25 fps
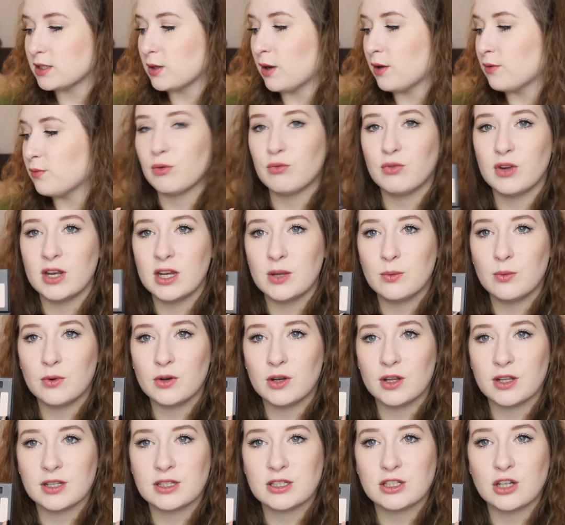so I really
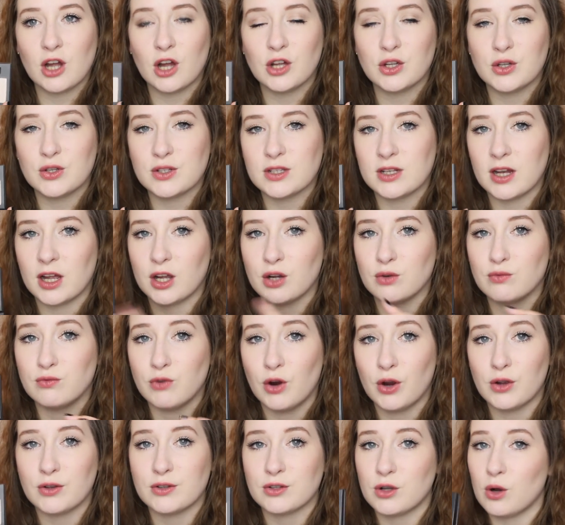want to start using like a
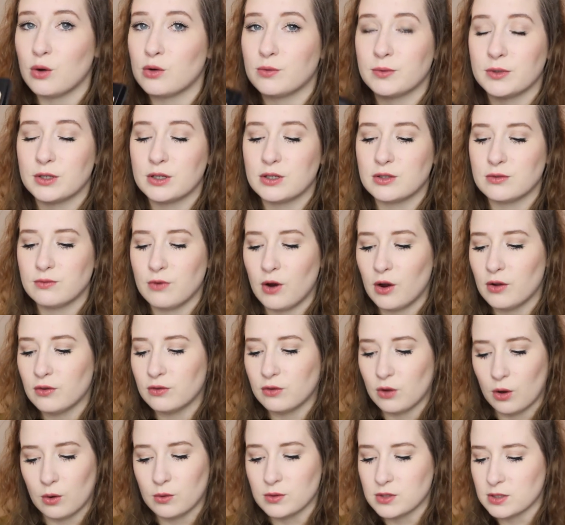rose gold because rose
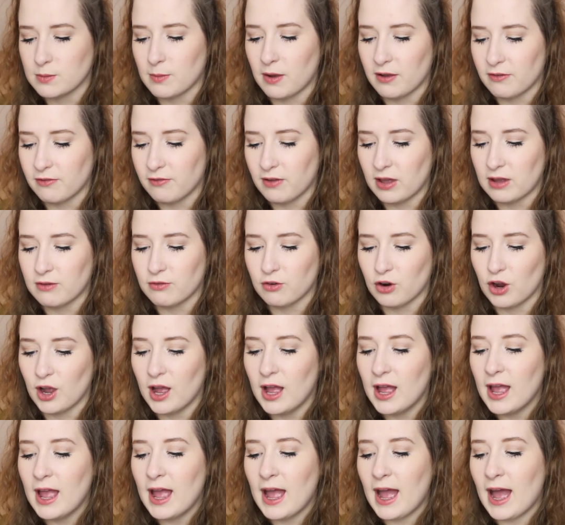golds are my favourite,
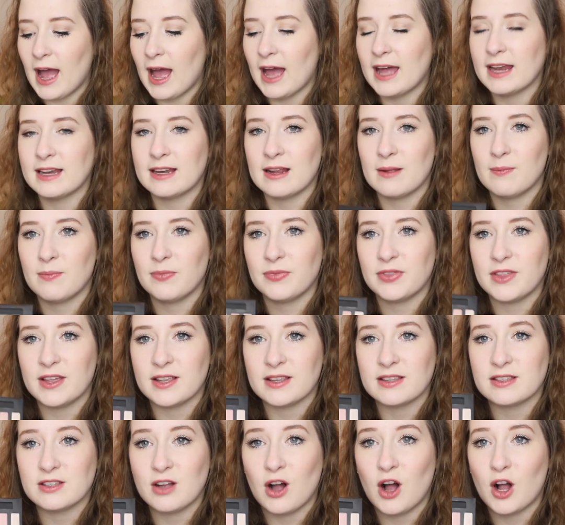and then um,
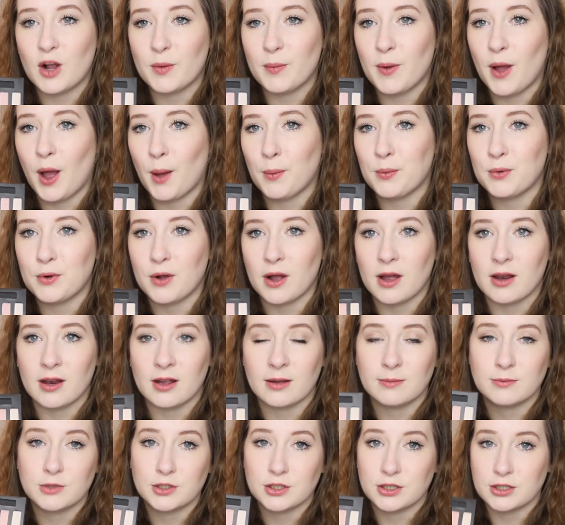this dark purple colour
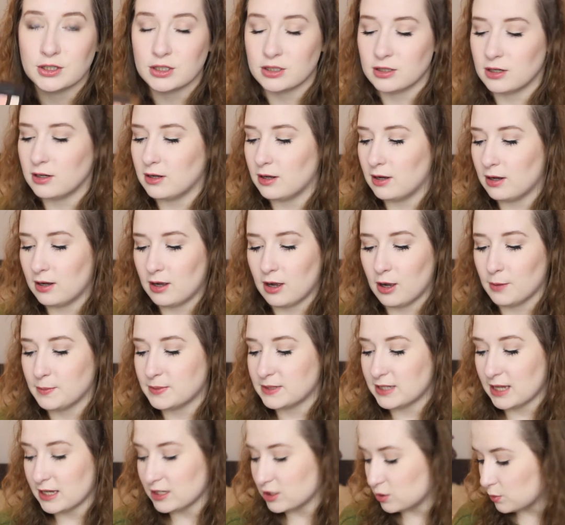I'm just
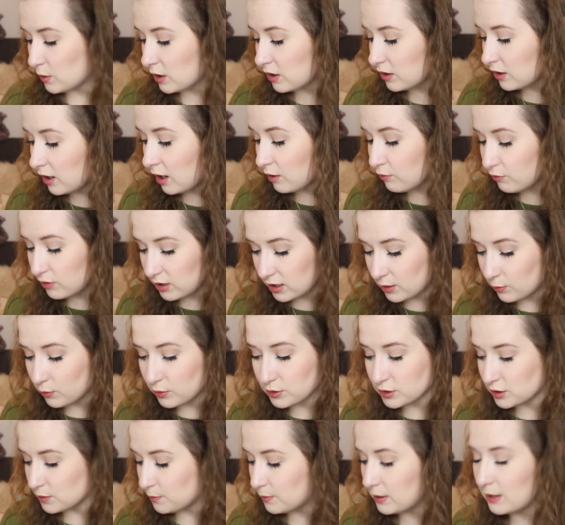obsessed with, and I really
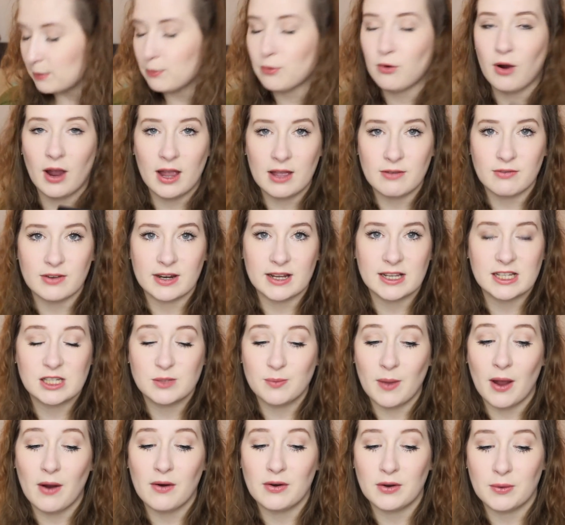want to be brave and
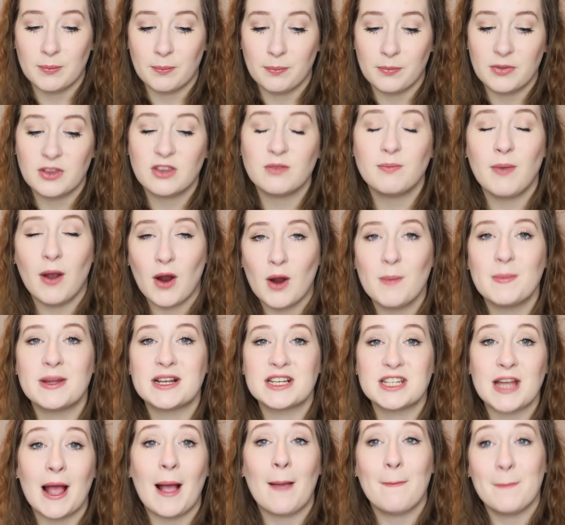experiment
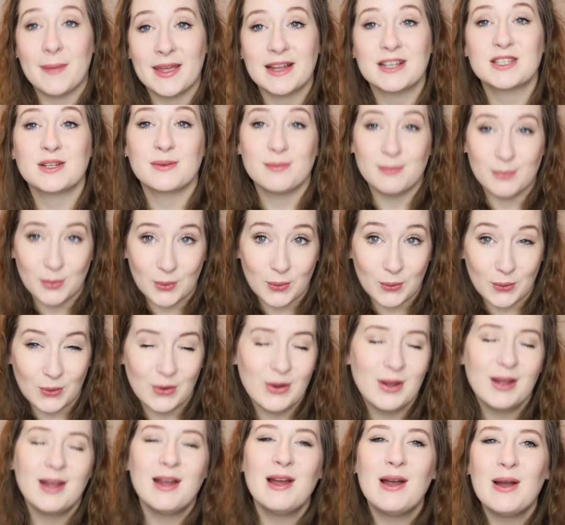experiment a bit
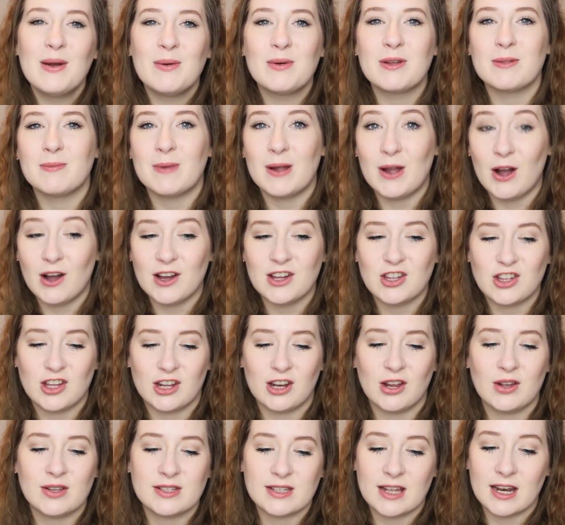more with my
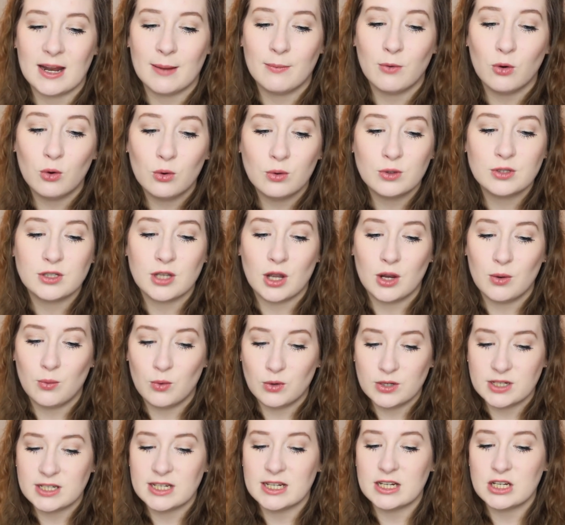eyeshadows. And I'm also
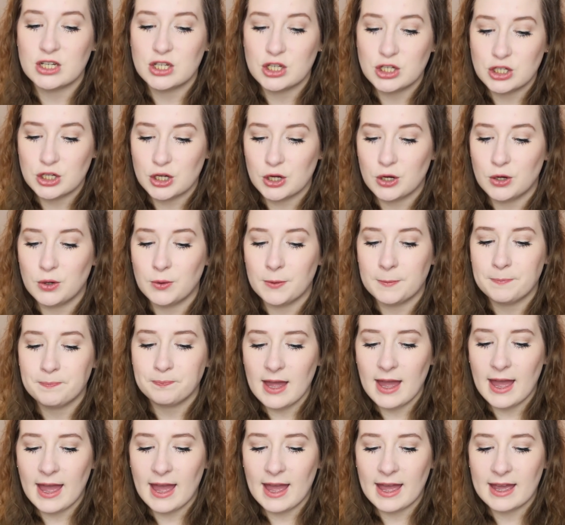wanting to do
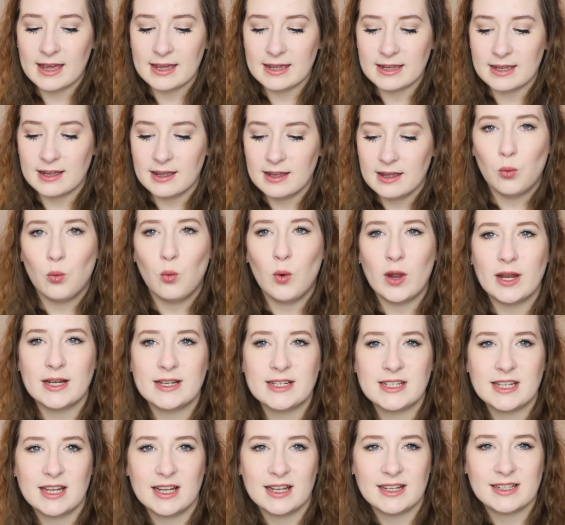a
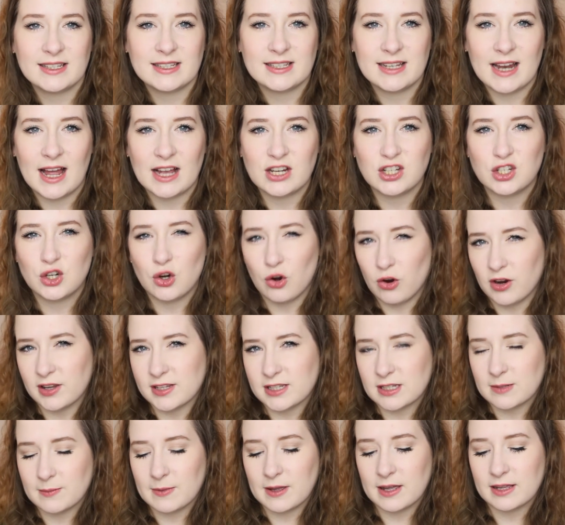winter slash
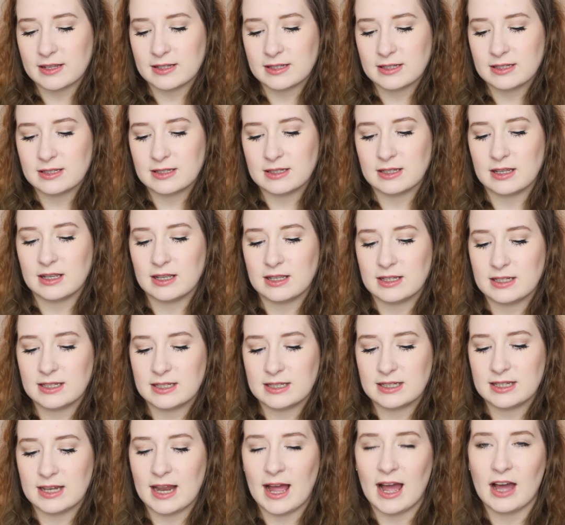Christmas
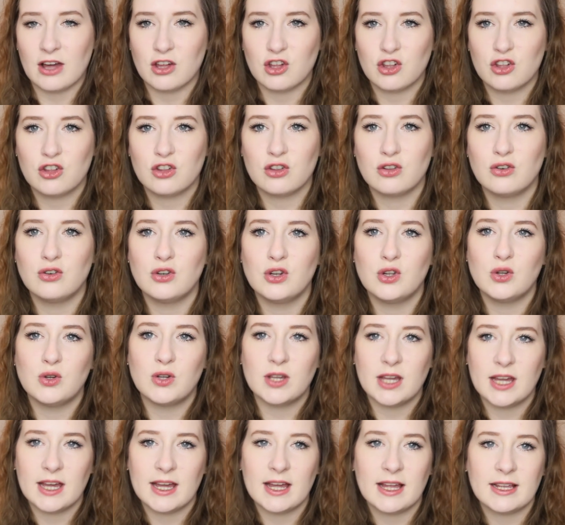slash New
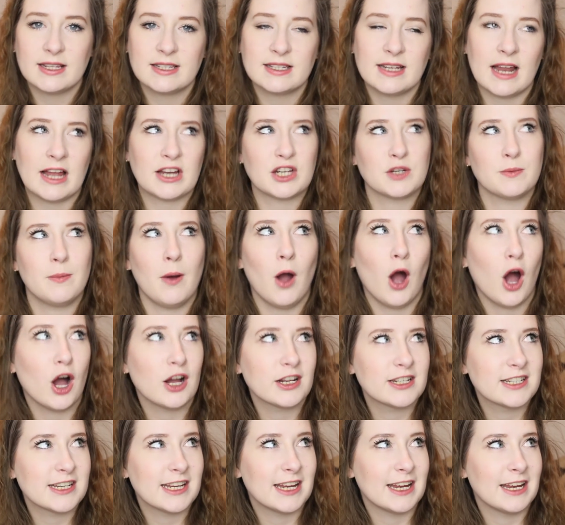Year slash
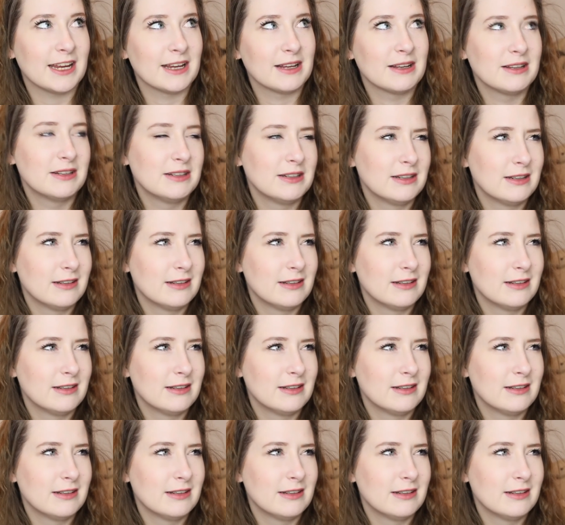party